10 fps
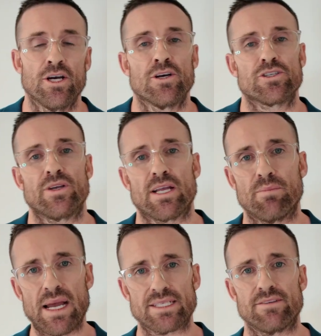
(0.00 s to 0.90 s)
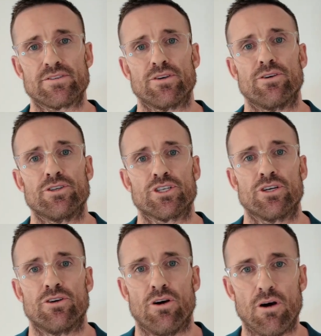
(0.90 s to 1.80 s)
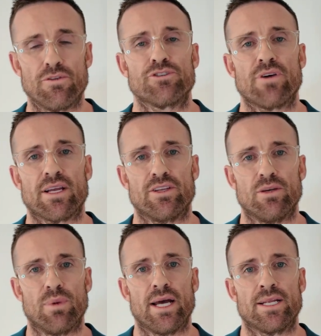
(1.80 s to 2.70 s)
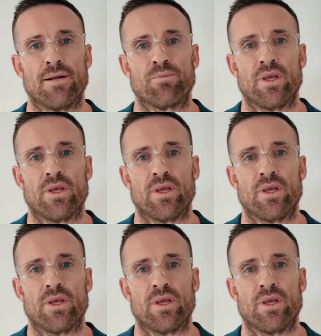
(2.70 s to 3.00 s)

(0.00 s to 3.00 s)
So you get a massive surge of the drug in your blood,